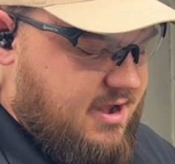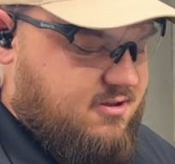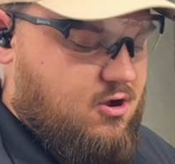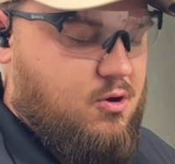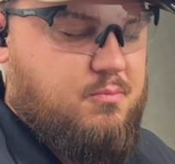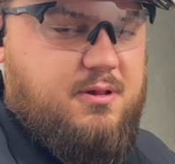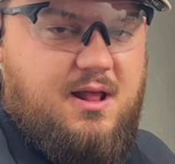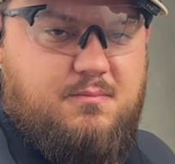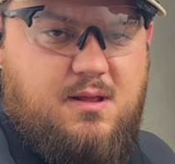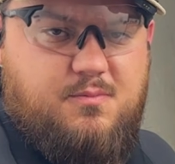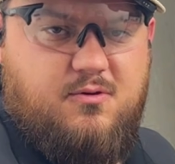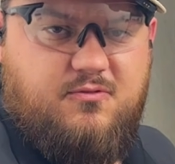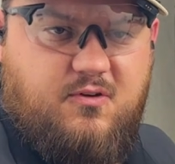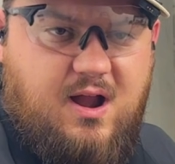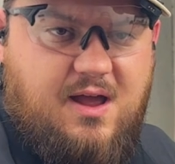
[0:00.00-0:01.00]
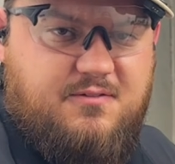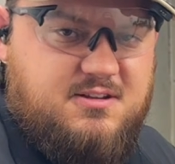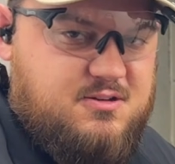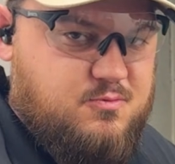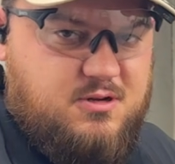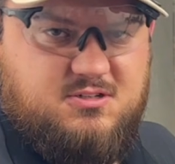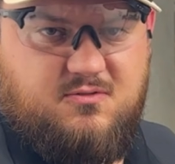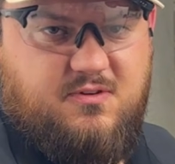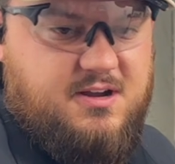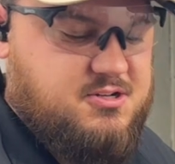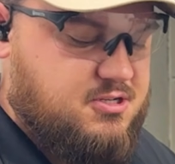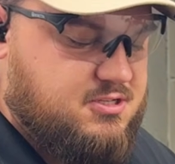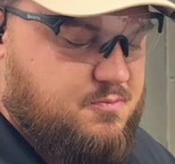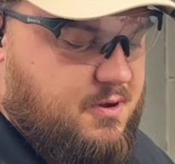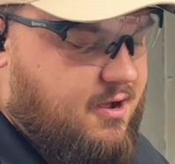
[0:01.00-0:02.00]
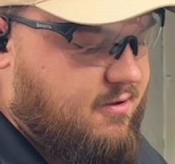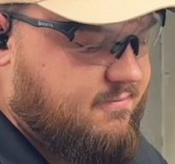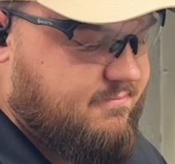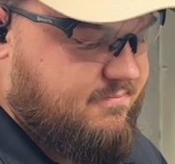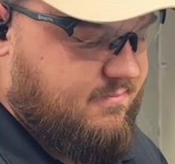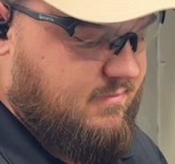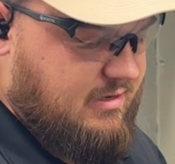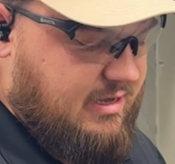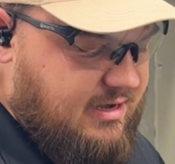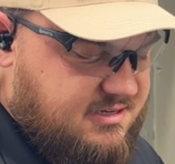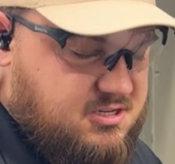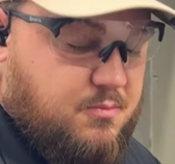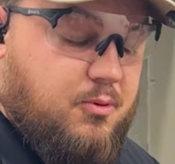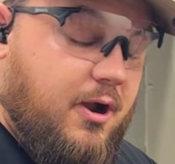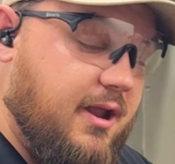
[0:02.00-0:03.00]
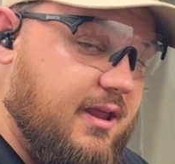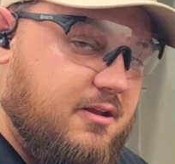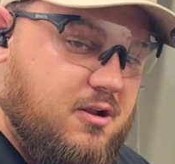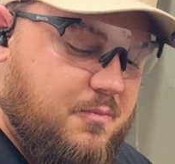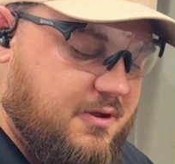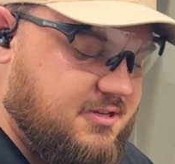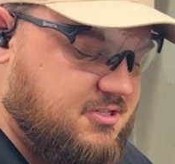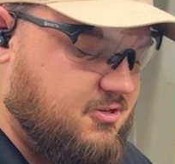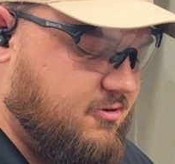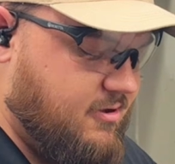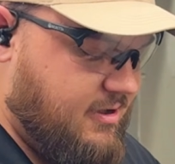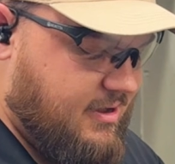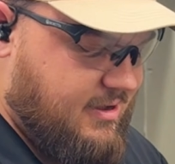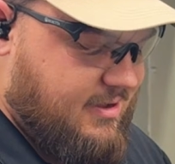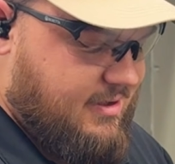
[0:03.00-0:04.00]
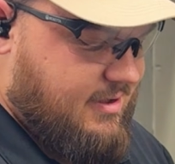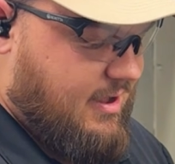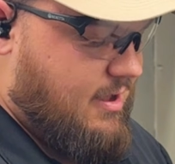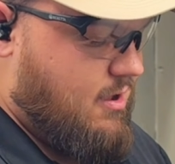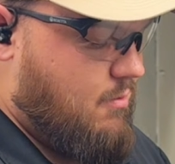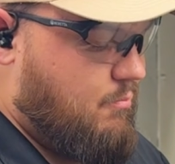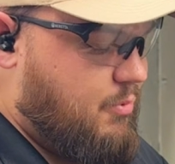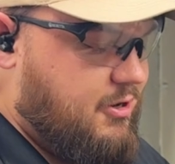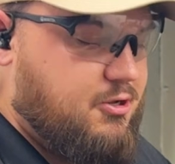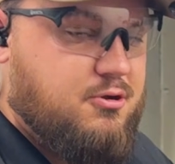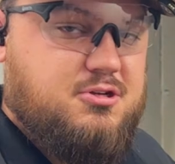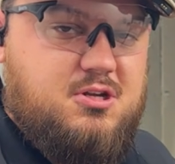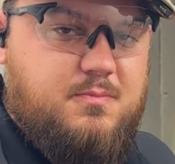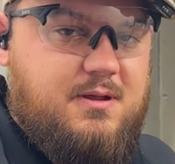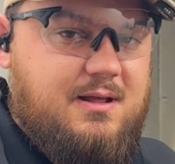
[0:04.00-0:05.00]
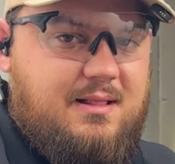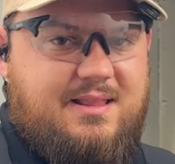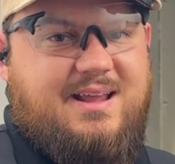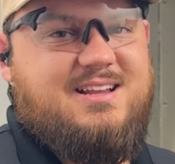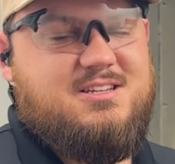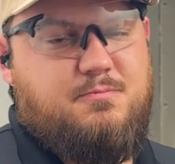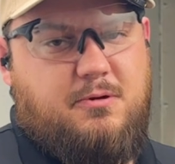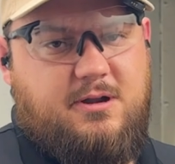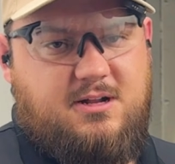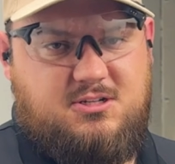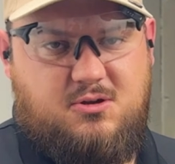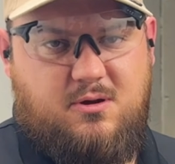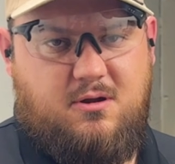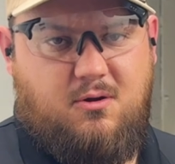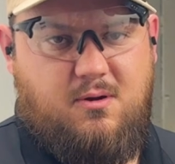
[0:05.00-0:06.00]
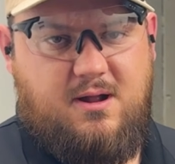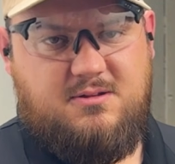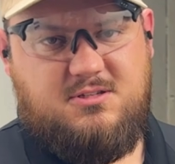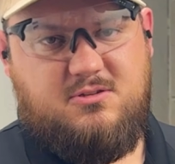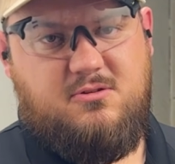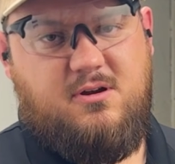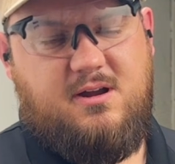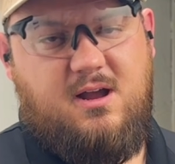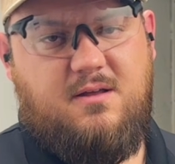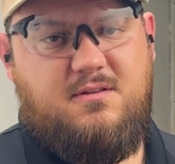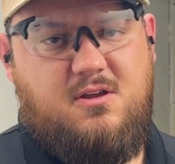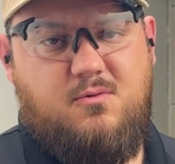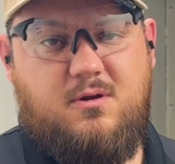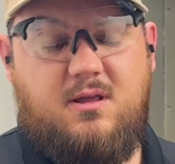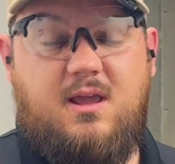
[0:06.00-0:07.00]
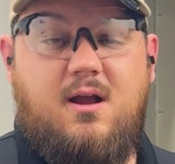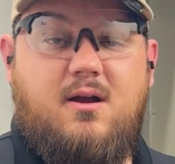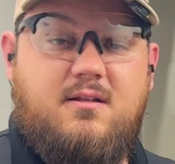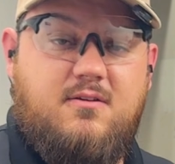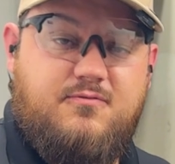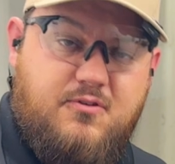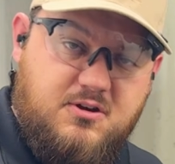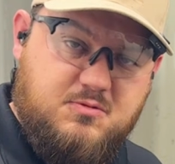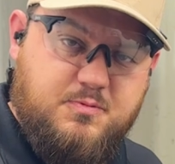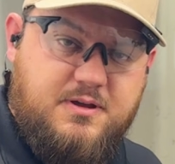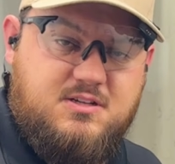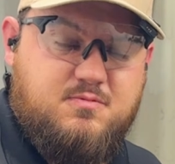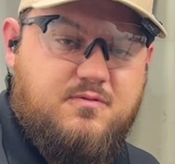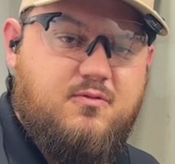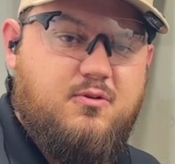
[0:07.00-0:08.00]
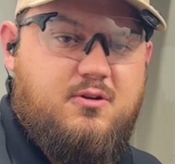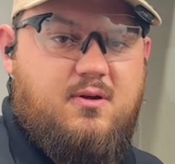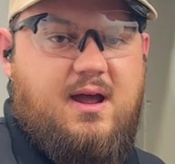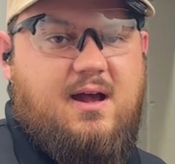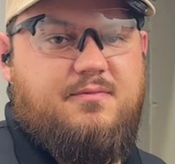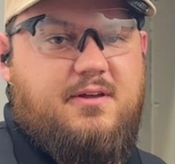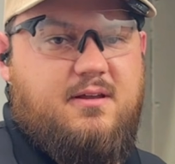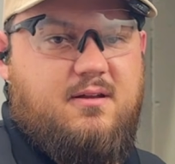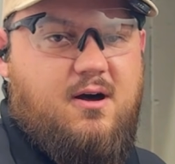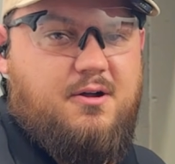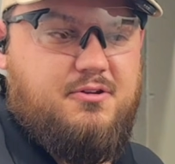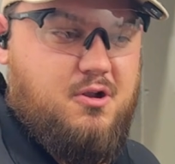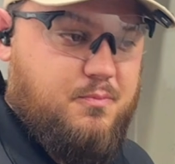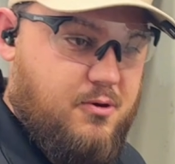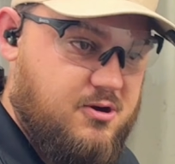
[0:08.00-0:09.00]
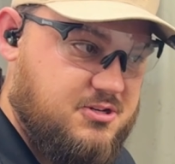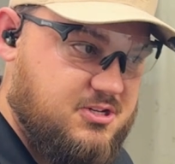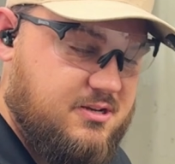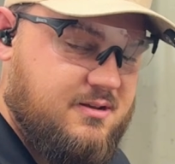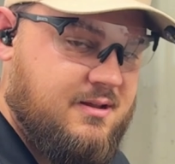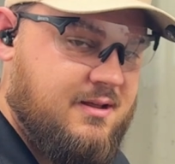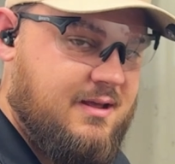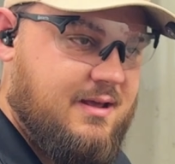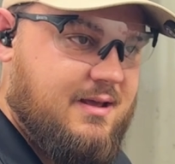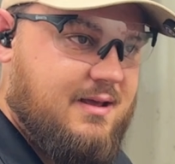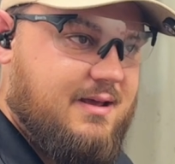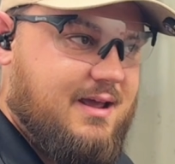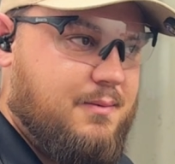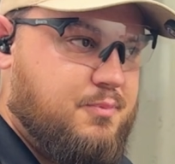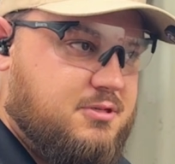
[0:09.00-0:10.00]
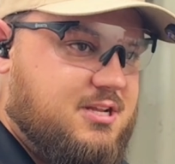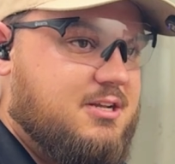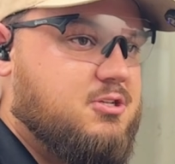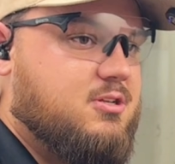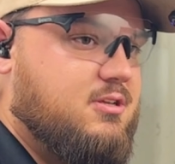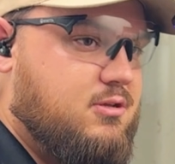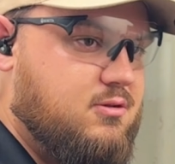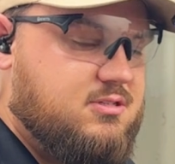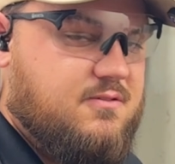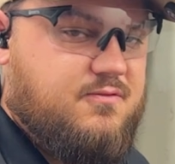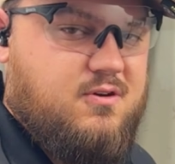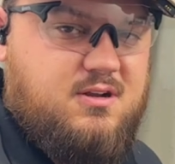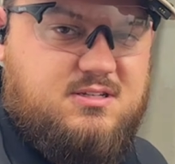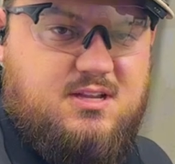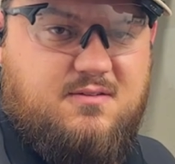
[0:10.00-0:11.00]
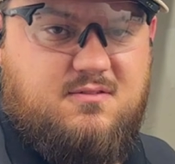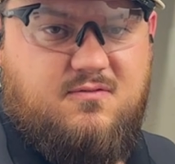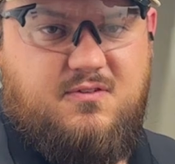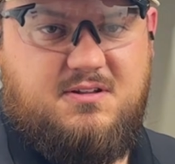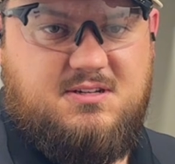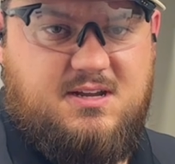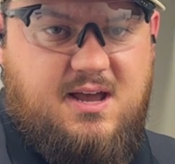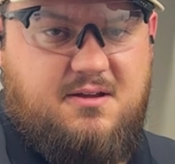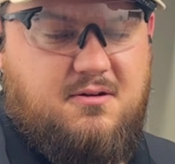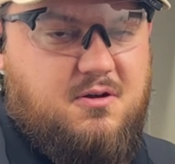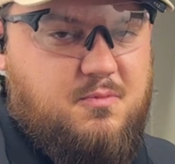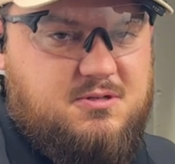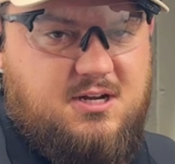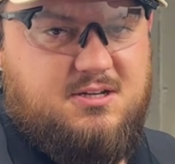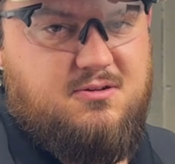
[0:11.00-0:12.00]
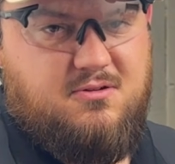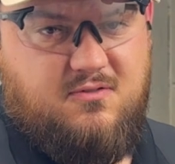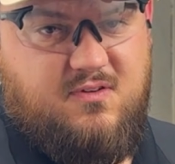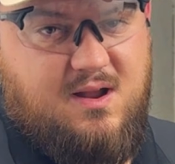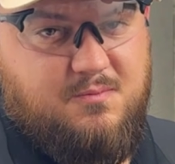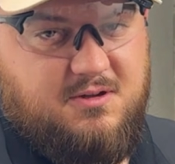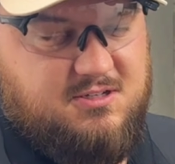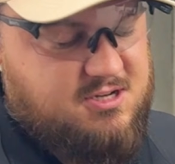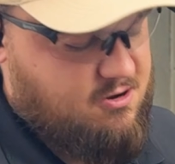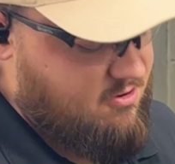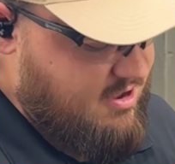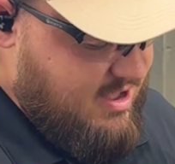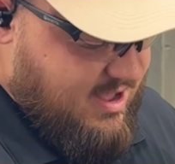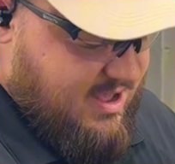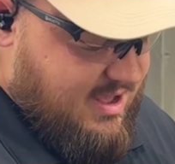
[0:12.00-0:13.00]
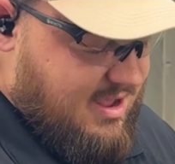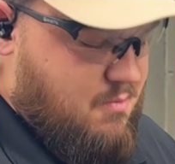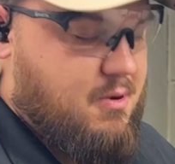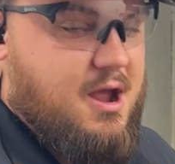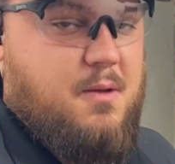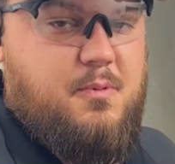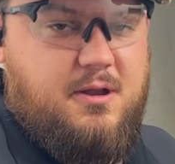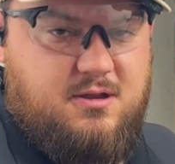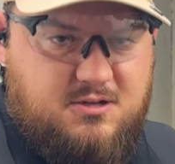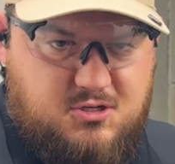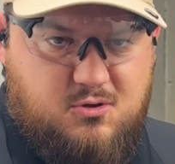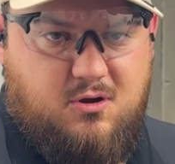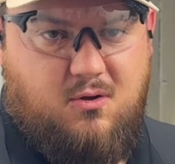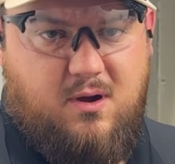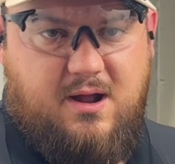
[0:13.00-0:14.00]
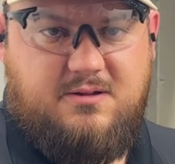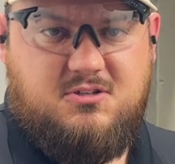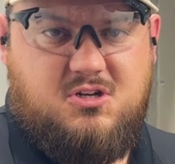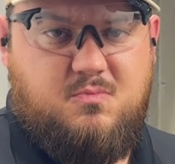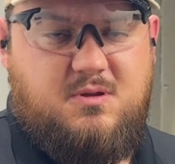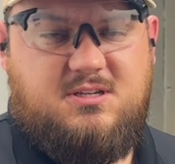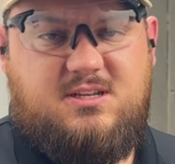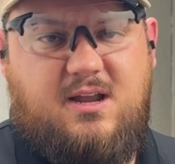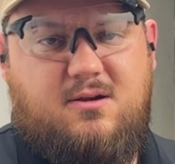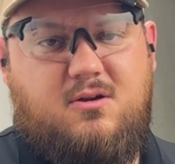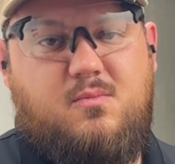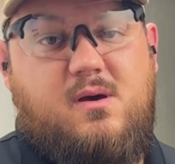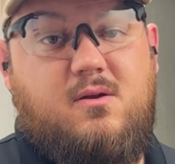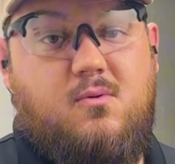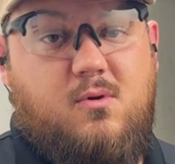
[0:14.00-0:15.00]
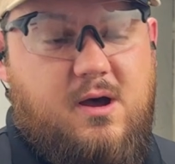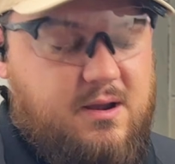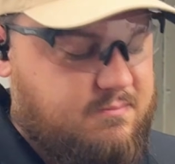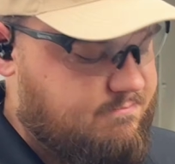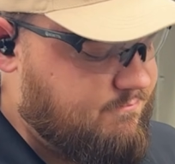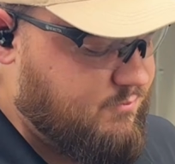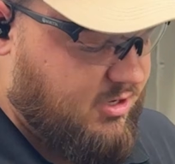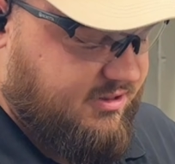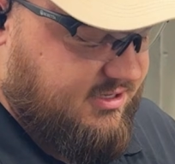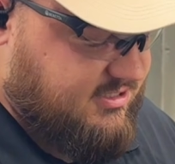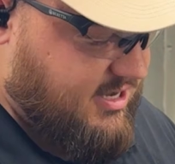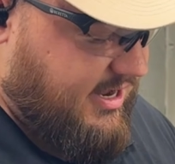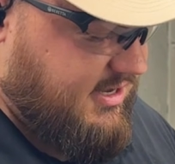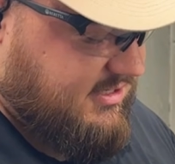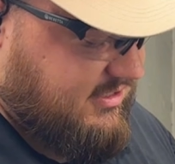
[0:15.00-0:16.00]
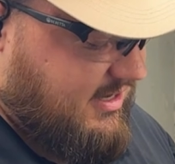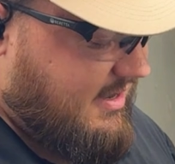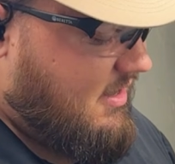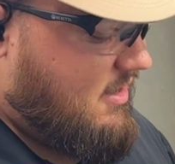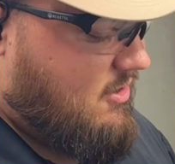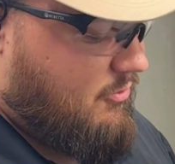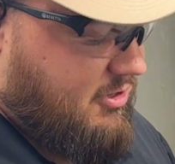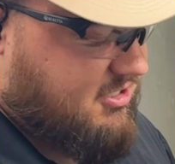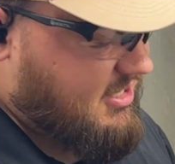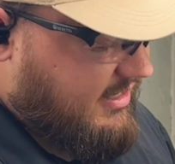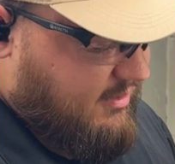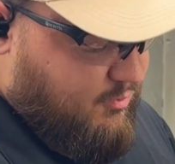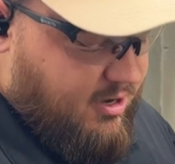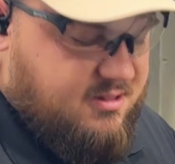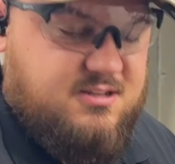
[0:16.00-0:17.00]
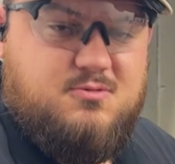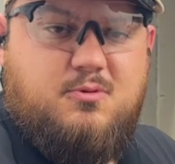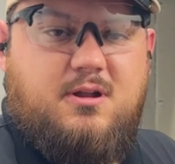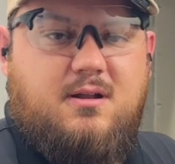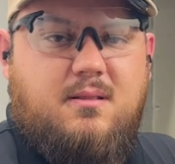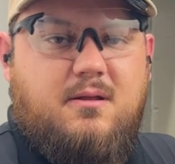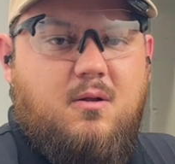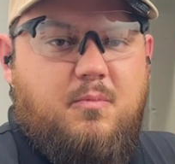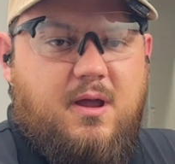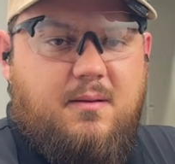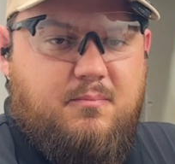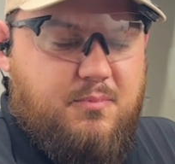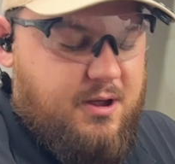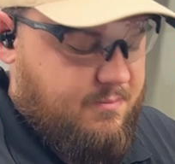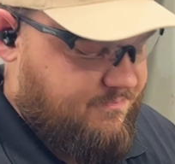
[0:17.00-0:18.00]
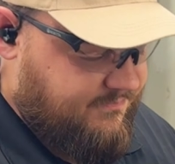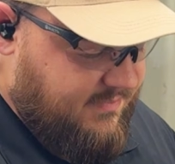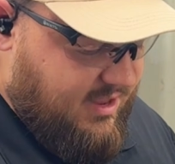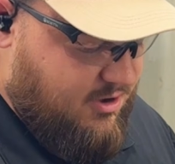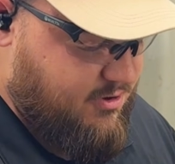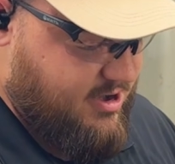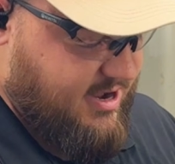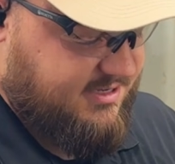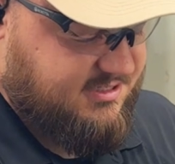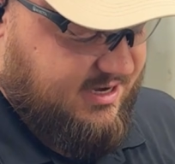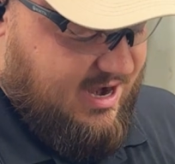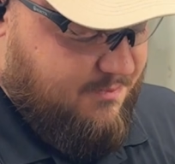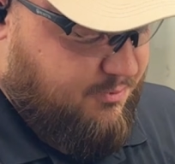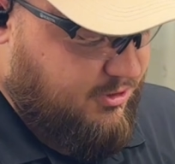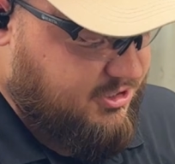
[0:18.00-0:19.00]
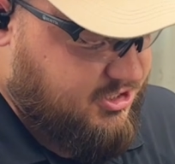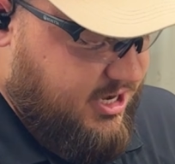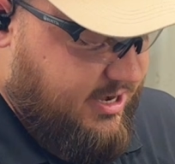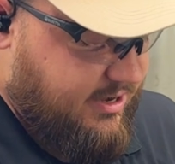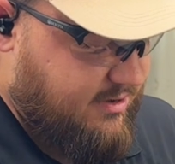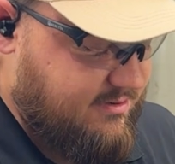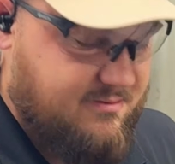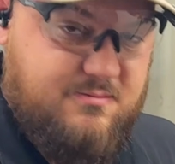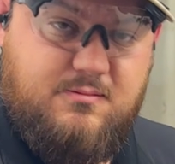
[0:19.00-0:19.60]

don't blame people for having some reservations about needing to break in your pistol, but you should be at least putting 200 rounds through a gun that you want to carry in the first place before you have that on your person and potentially use it for a self-defense encounter to protect you and your family. So in my opinion, 200 rounds should be standard no matter what, but in this case, we just had to break this one in a little bit. But anyway, guys, I appreciate it.